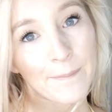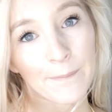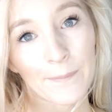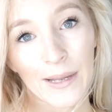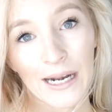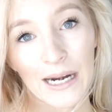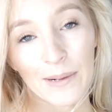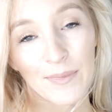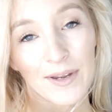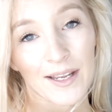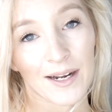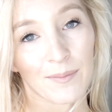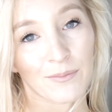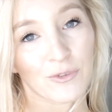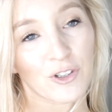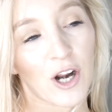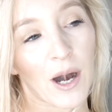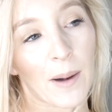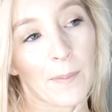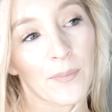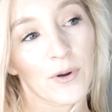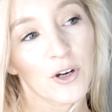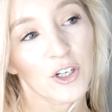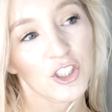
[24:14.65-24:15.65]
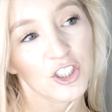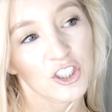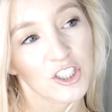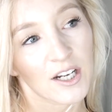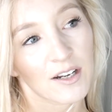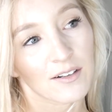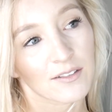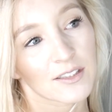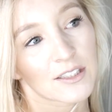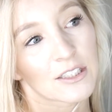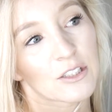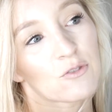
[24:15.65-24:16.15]
but I mean, I'm trying to push it
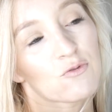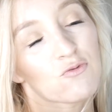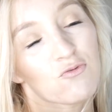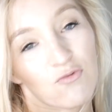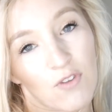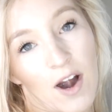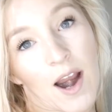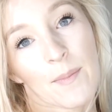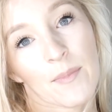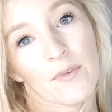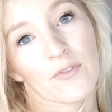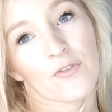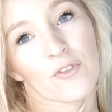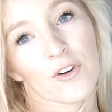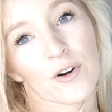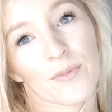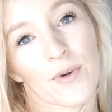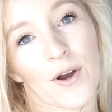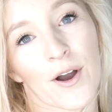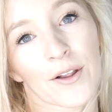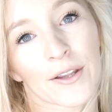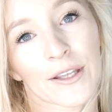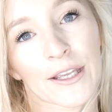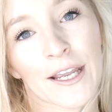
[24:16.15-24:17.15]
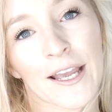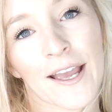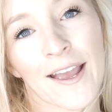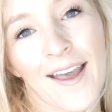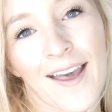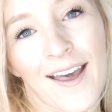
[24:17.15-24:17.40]
out to like right before Bali,